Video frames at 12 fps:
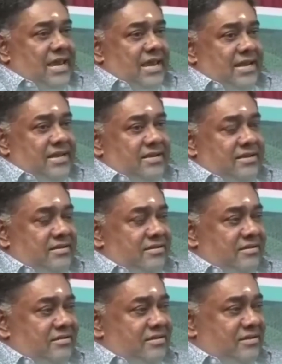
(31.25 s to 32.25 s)

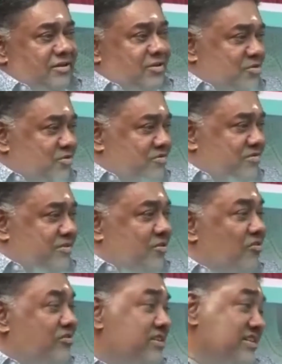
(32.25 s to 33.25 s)
And you know,
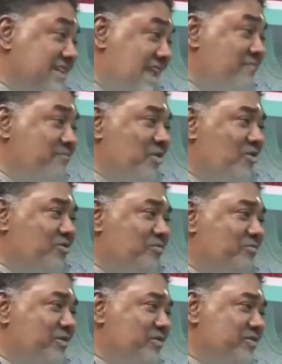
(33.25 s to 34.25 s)
doctors can be
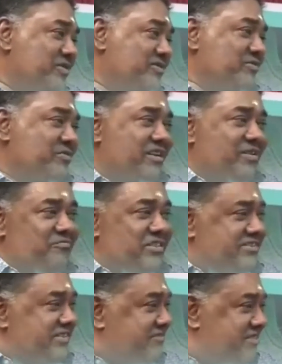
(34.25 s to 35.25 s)
entrepreneurs. You can
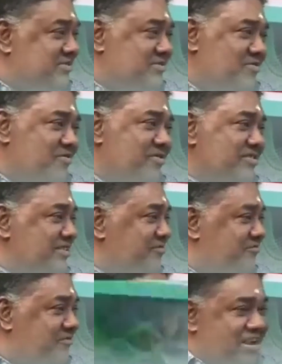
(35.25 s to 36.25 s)
invest in restaurants,
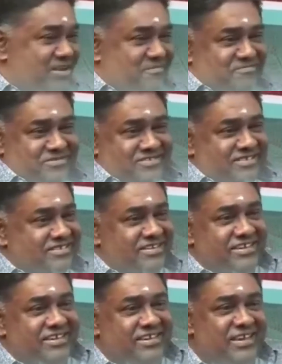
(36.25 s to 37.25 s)
in farms,
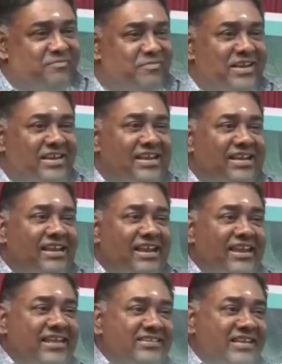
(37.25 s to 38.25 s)
in medical
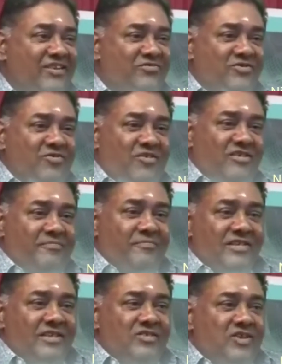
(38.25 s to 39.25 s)
clinics, and so on.
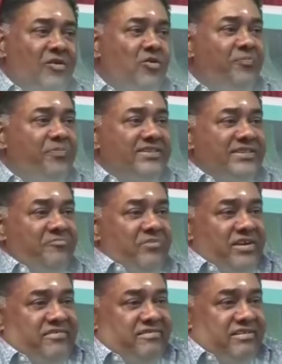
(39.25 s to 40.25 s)
So I hope it's
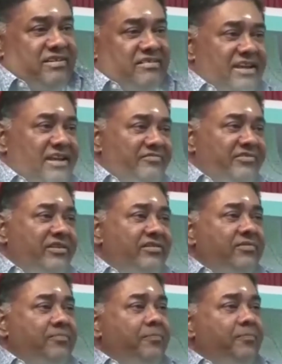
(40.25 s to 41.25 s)
somewhat re relevant.